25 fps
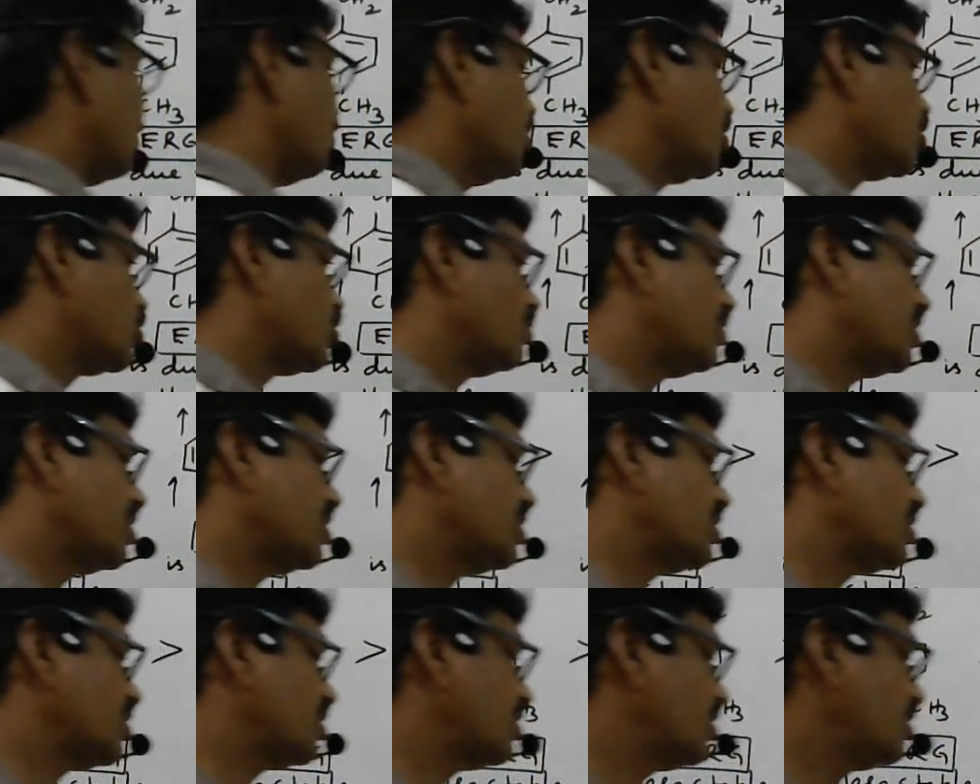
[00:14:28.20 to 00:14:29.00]

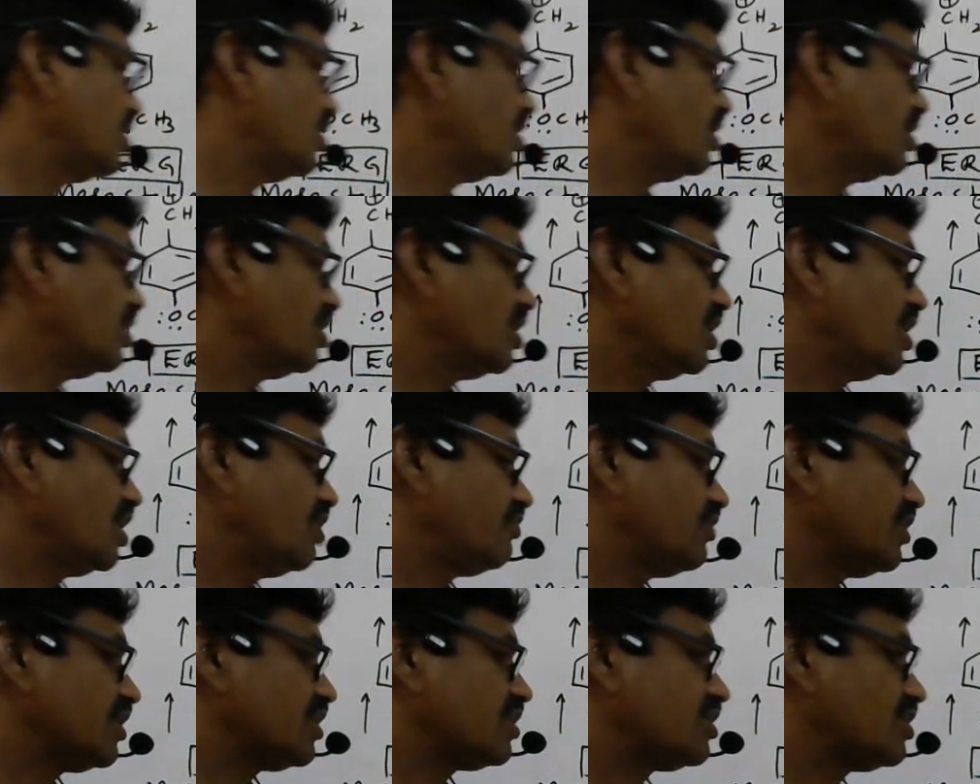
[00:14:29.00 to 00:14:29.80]
mesomeric
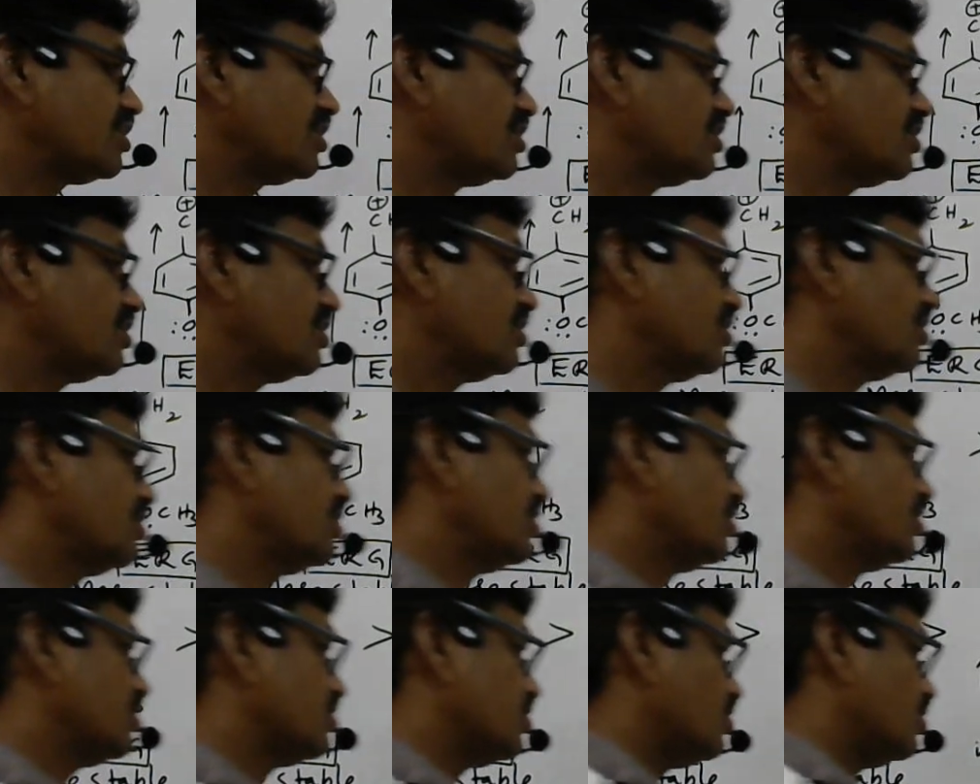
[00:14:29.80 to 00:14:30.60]
effect.
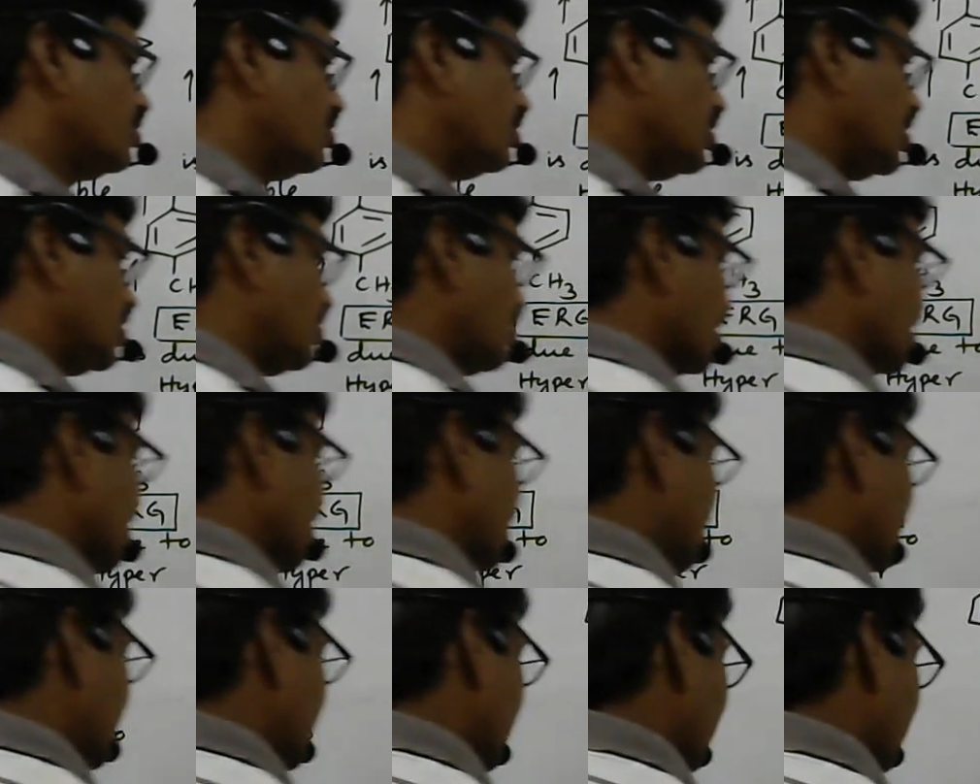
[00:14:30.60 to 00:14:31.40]
So it will
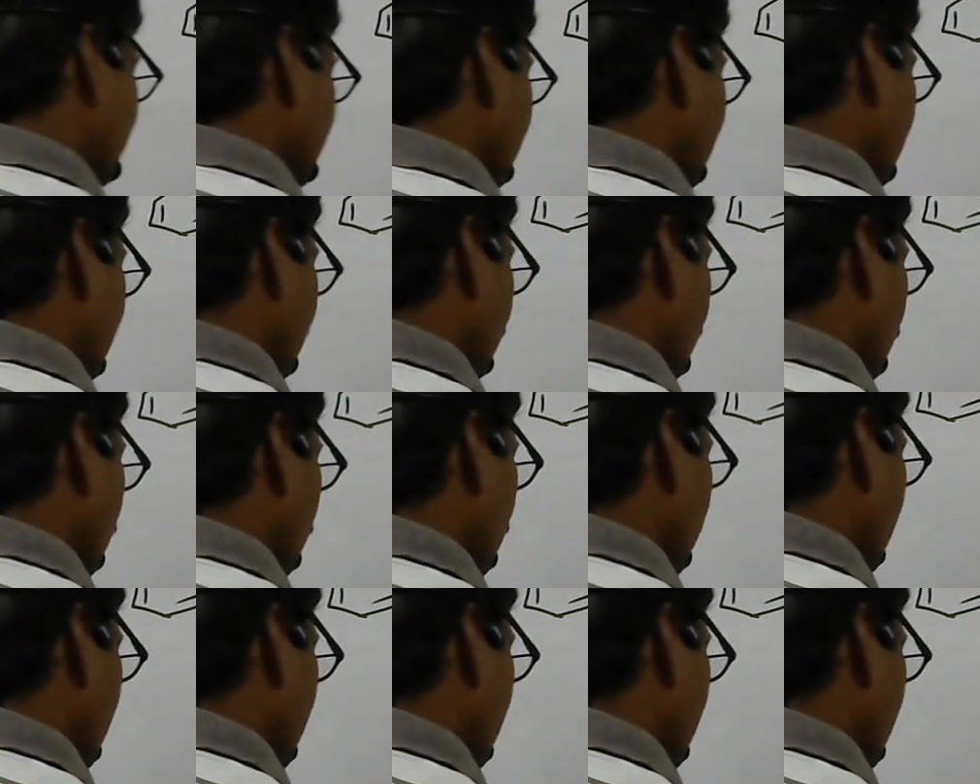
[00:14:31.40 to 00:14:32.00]
get more